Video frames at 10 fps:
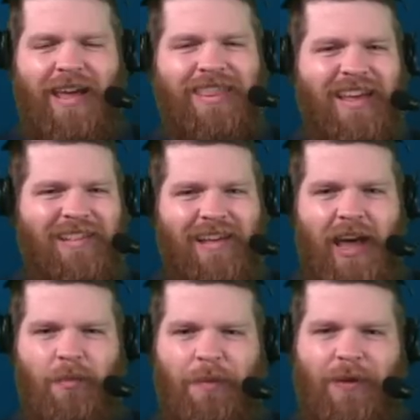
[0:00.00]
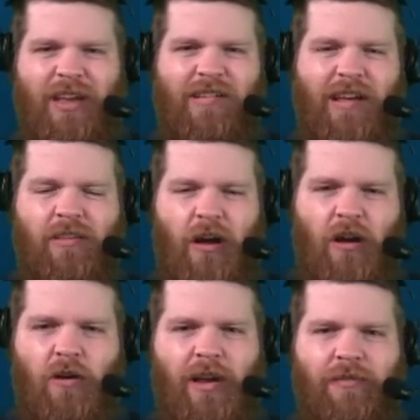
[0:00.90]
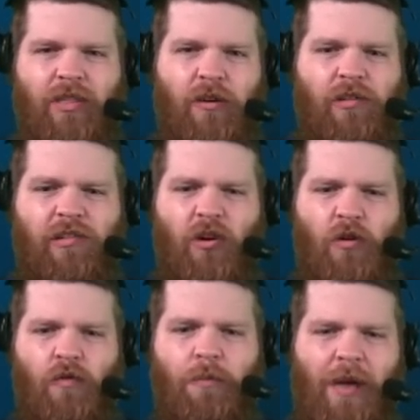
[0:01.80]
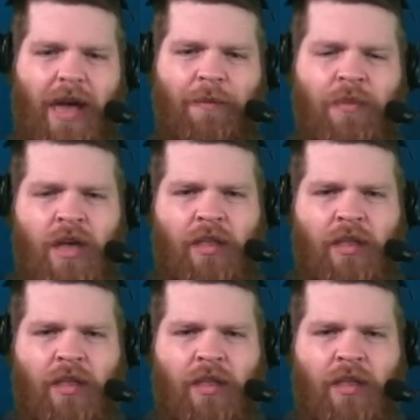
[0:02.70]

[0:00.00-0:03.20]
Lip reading: I think it's got to be PJ Tucker, even though it's an overpay.